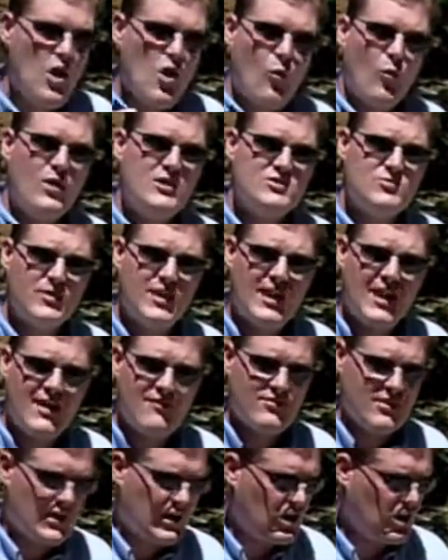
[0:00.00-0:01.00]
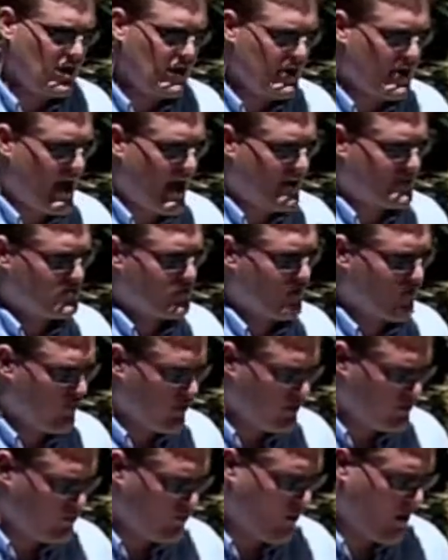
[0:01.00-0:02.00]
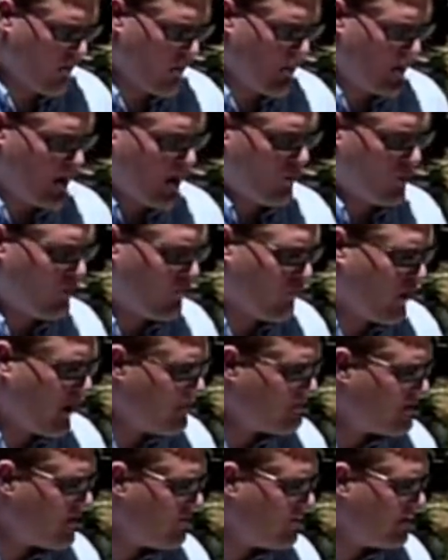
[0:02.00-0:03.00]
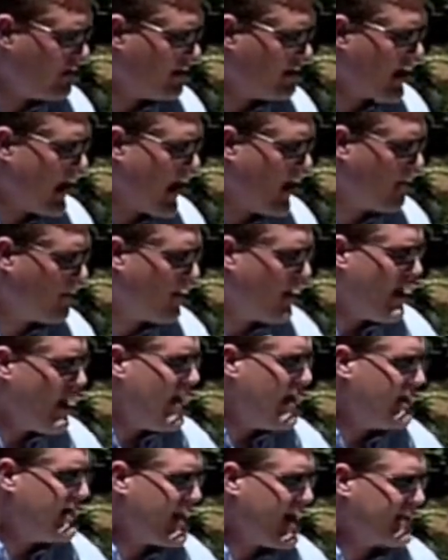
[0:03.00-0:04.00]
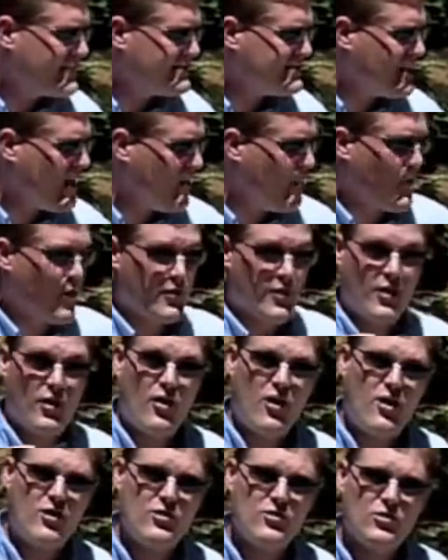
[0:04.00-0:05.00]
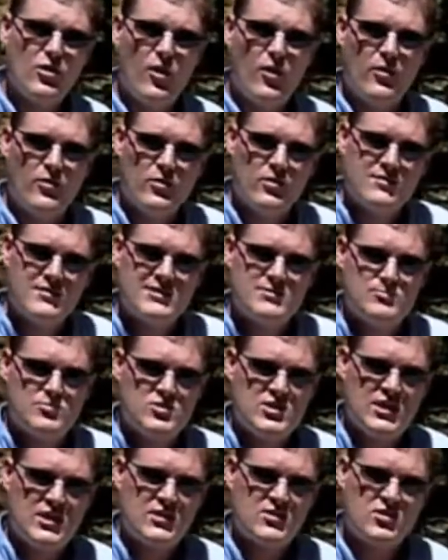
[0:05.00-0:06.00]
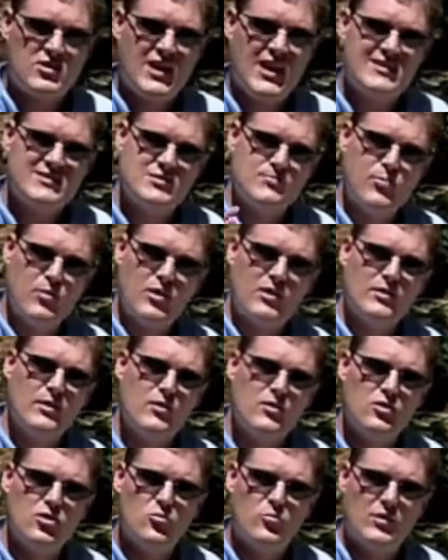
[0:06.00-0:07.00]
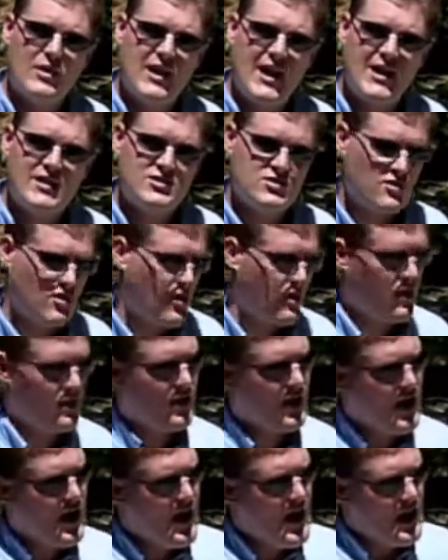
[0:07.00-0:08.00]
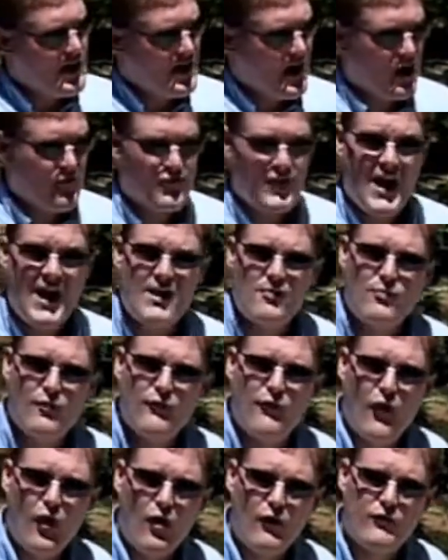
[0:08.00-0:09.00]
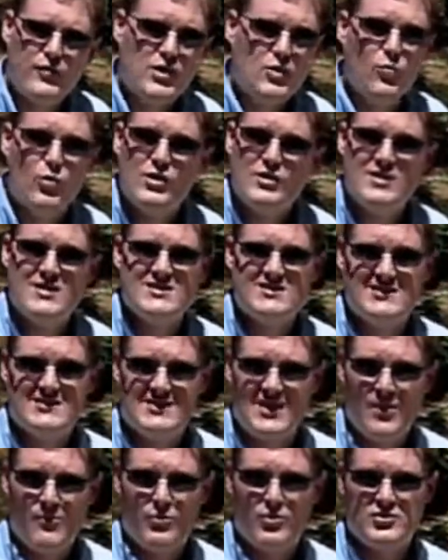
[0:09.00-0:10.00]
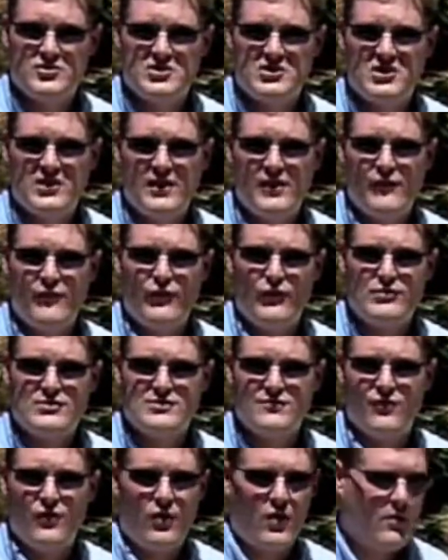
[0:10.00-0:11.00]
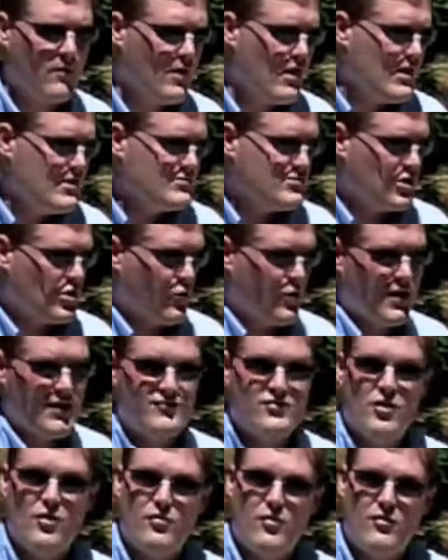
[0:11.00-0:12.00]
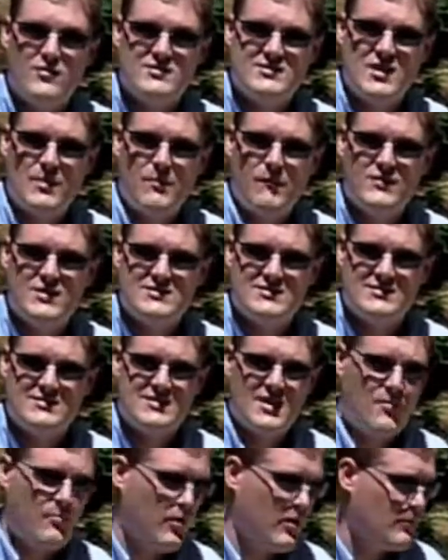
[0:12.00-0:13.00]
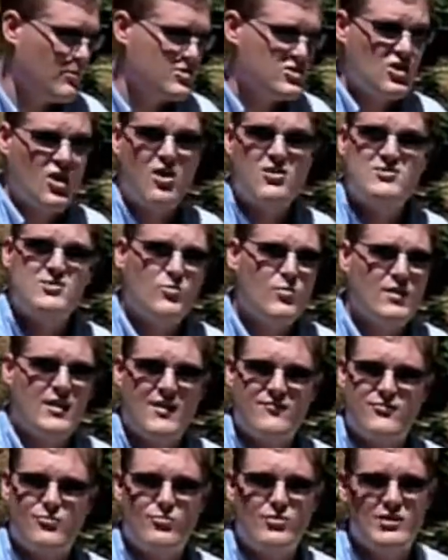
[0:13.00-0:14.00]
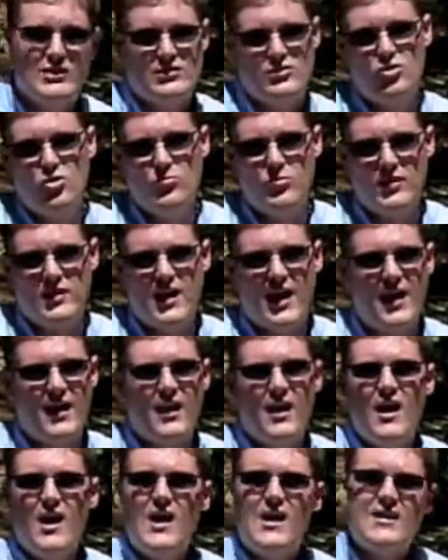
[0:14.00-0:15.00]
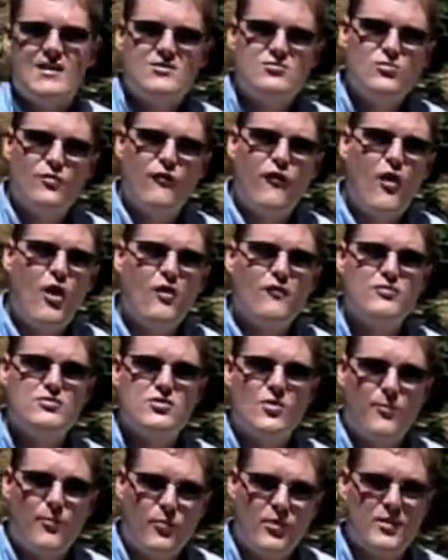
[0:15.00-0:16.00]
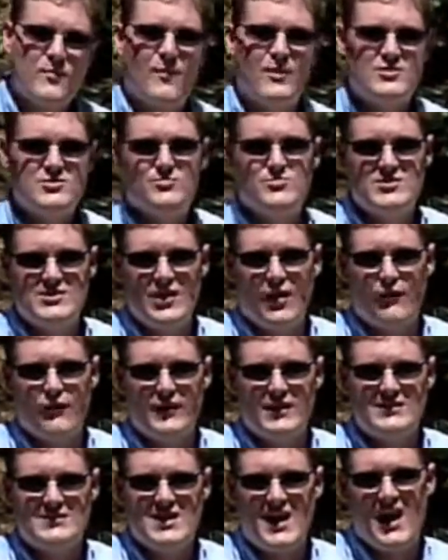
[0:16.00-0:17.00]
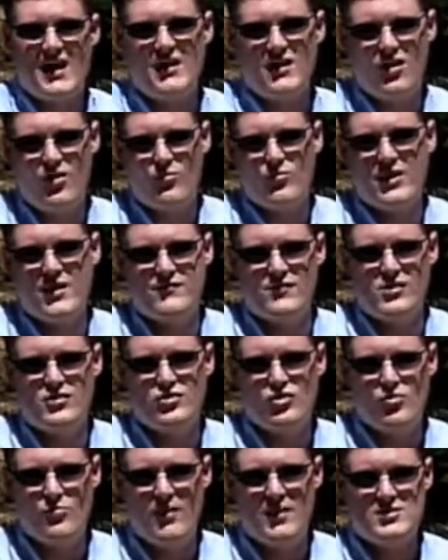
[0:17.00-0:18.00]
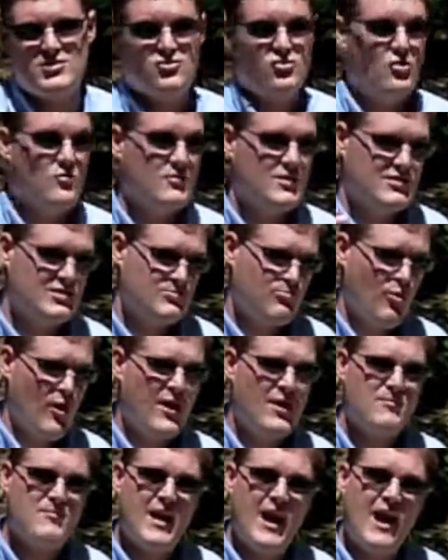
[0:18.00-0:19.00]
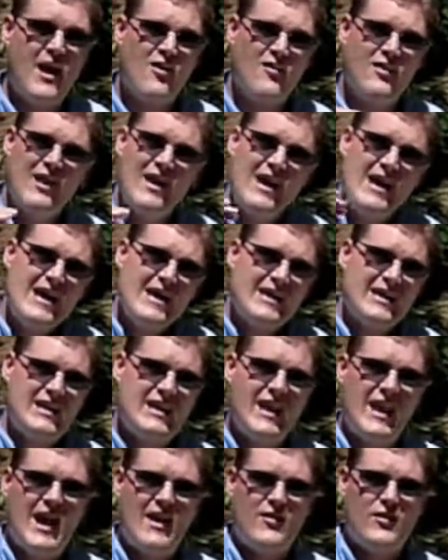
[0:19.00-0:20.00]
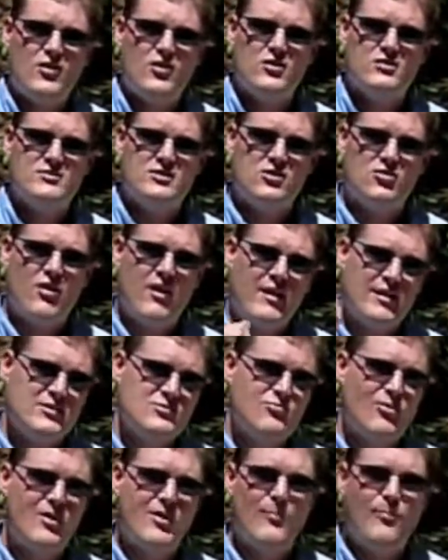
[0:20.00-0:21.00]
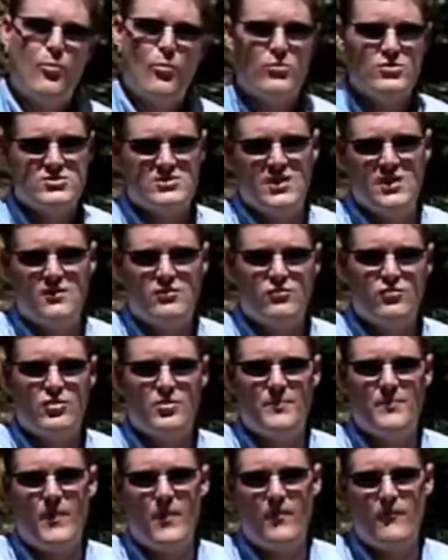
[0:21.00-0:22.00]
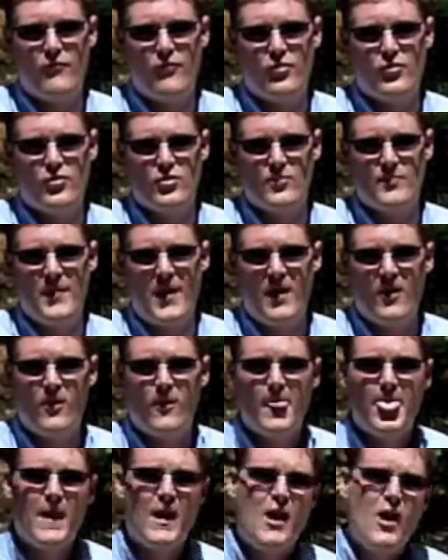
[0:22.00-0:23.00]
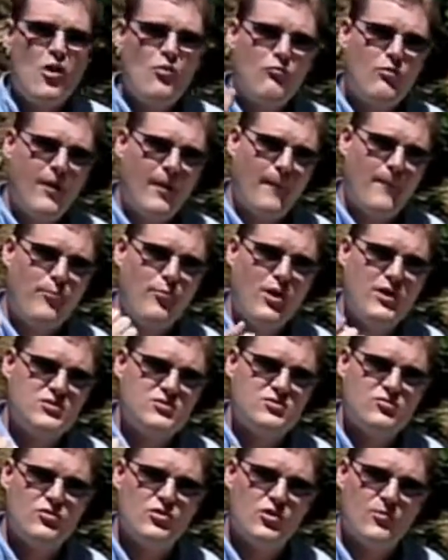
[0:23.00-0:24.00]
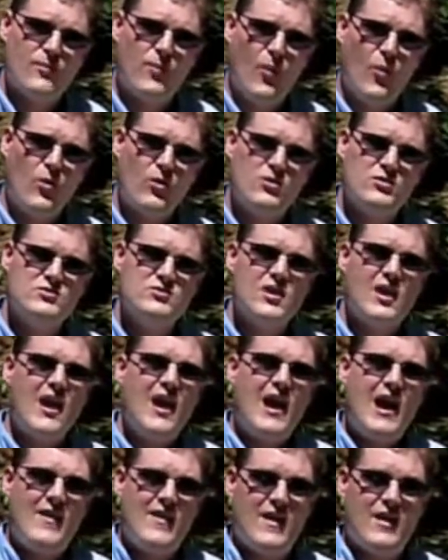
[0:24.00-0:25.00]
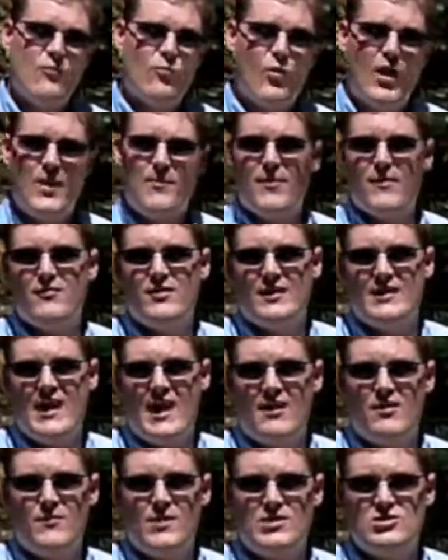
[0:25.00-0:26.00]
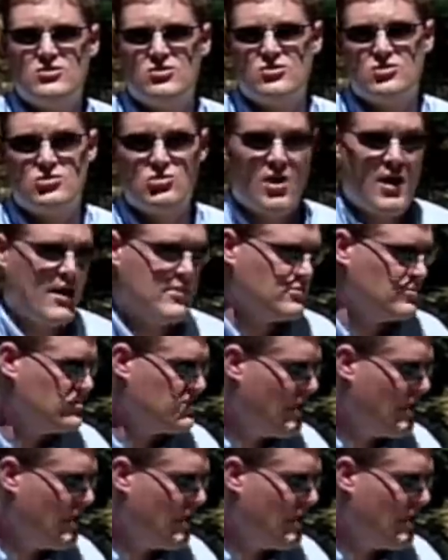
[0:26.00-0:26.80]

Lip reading: Once we get everything cleaned out, so we've run through our barrel, we've wiped everything down, next step on an auto loader, in this particular case, is put a little lubrication on it. Now, if you had a revolver, you wouldn't disassemble it to clean it first of all, so you wouldn't have to go through the step of disassembling, but you also wouldn't have to really lubricate, because revolvers are pretty much self-contained. You don't really have to do much to them. You spray them down, cut out the nooks and crannies, run a bore snake through your barrel, run a brush through your bores, and then wipe everything down to make sure it's dry and you're